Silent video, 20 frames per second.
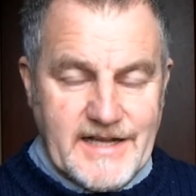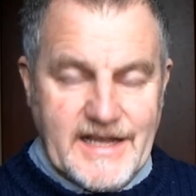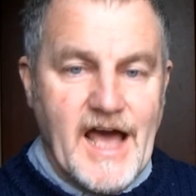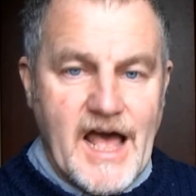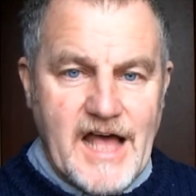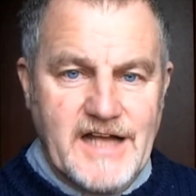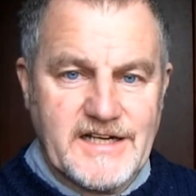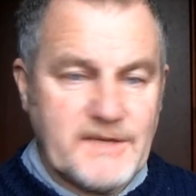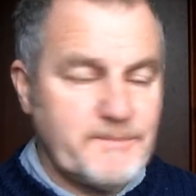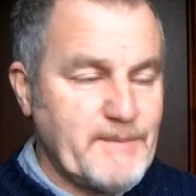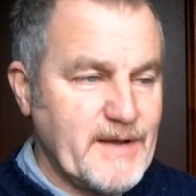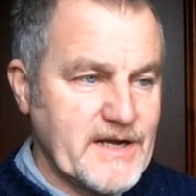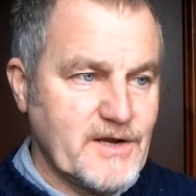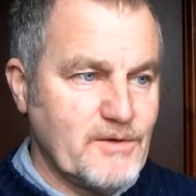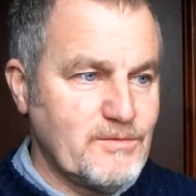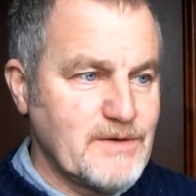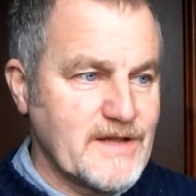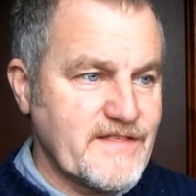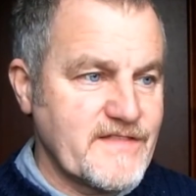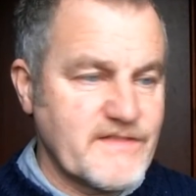I can't, depending
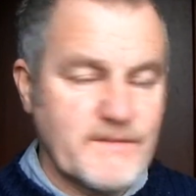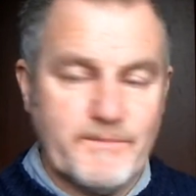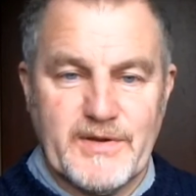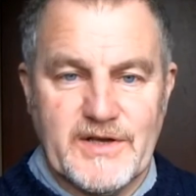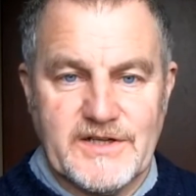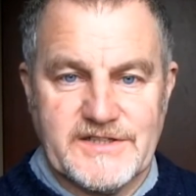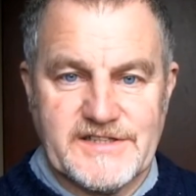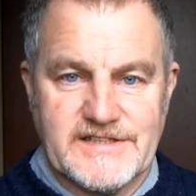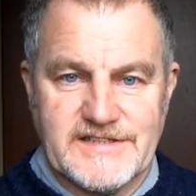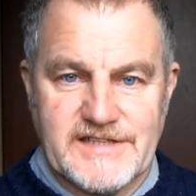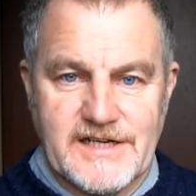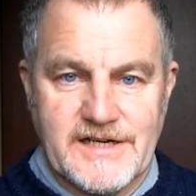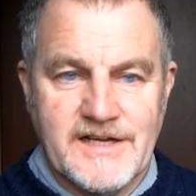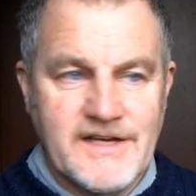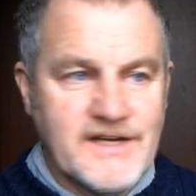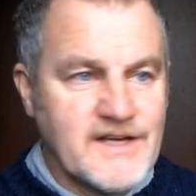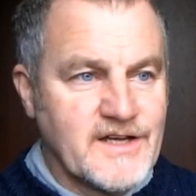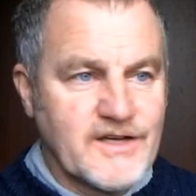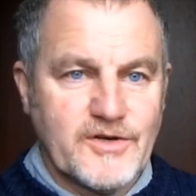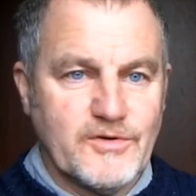on whether the person is in
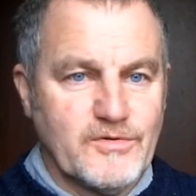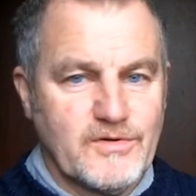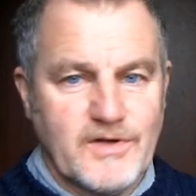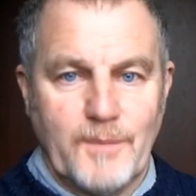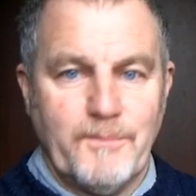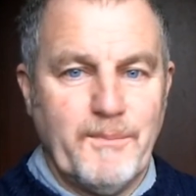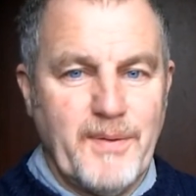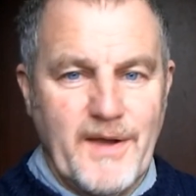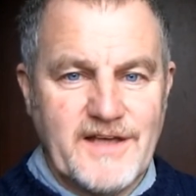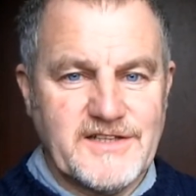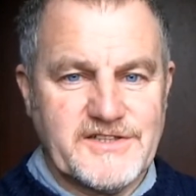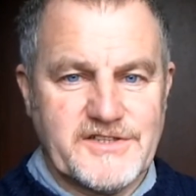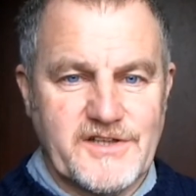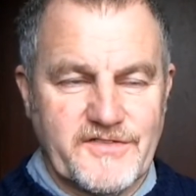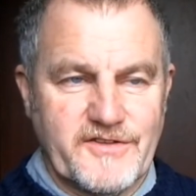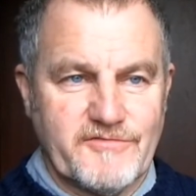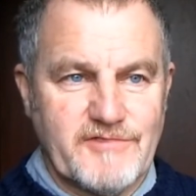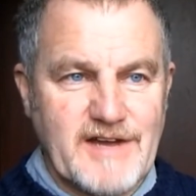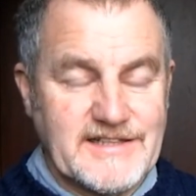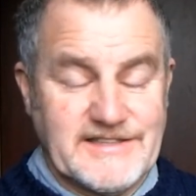Google+ or
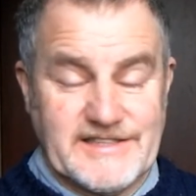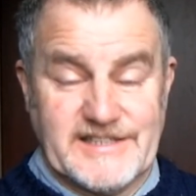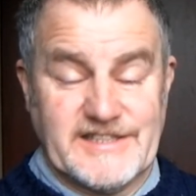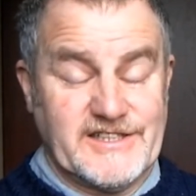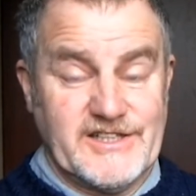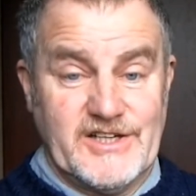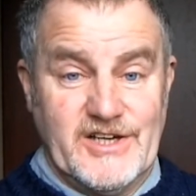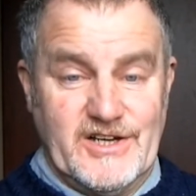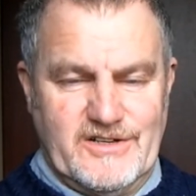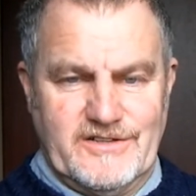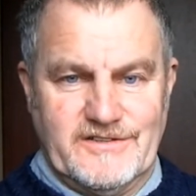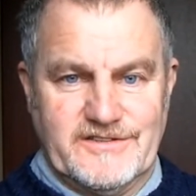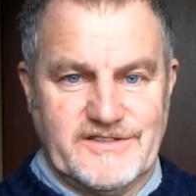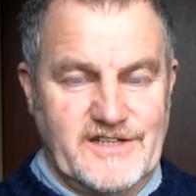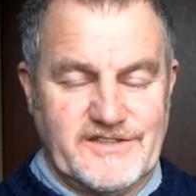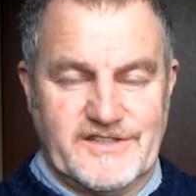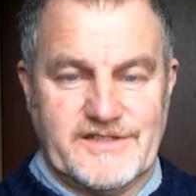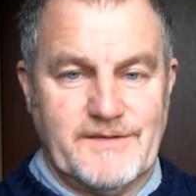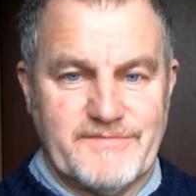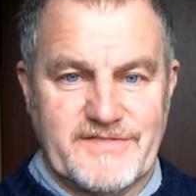the right circles
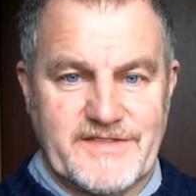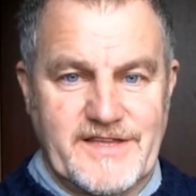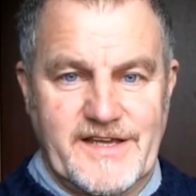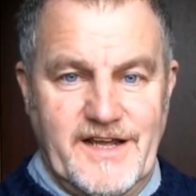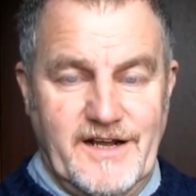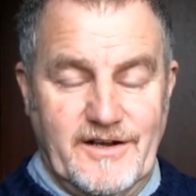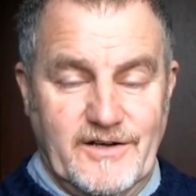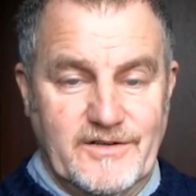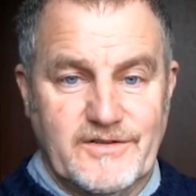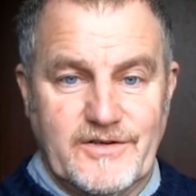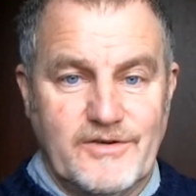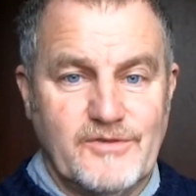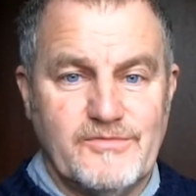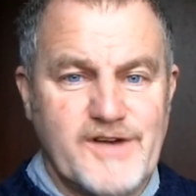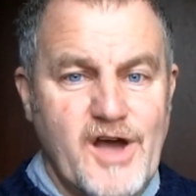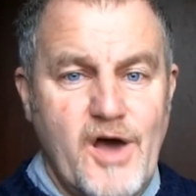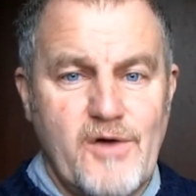or something, who